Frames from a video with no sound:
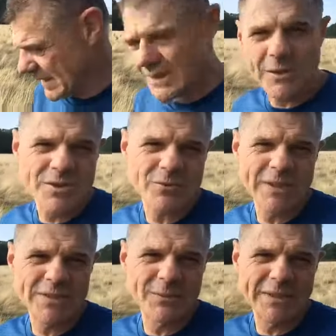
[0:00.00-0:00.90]
Don't just
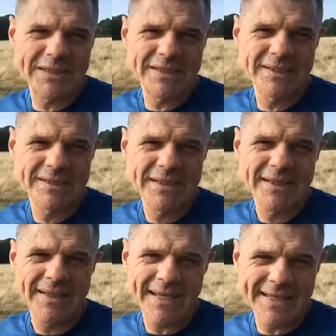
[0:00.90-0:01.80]
run to win,
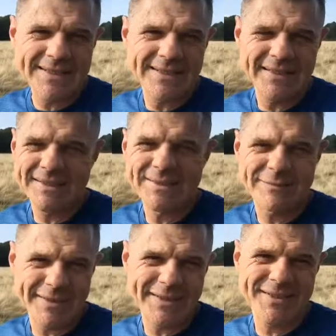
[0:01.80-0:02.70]
enter to
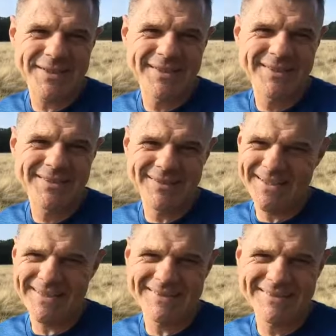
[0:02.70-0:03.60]
finish today.